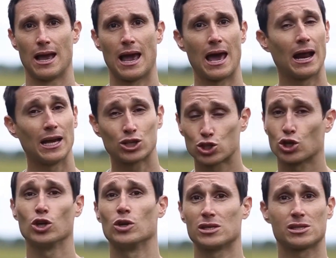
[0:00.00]
And I assure
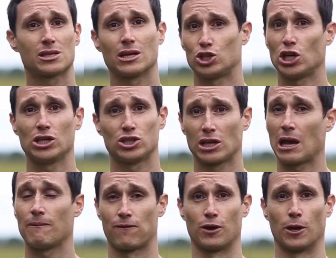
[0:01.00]
you, this is going to change the game
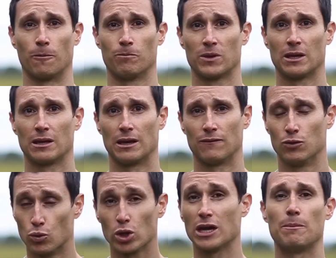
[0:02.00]
for you if you
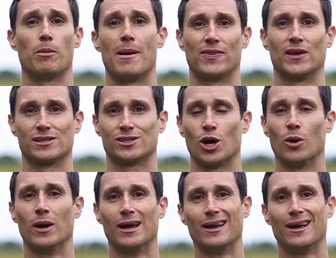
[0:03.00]
really implement this. So